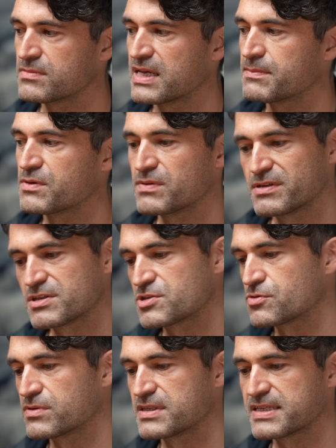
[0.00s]
name but we
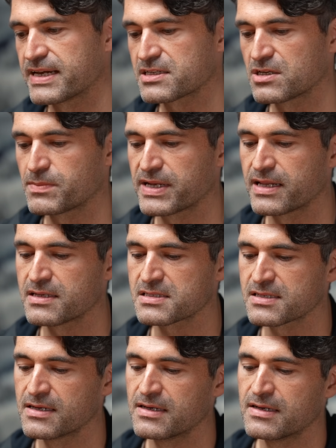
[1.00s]
just shorten it to
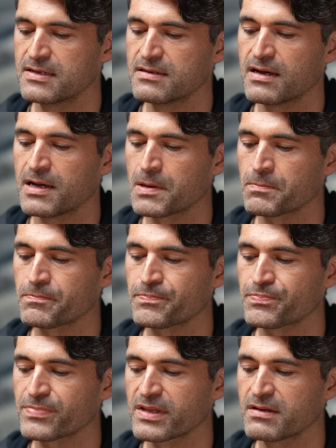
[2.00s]
exoplanets um,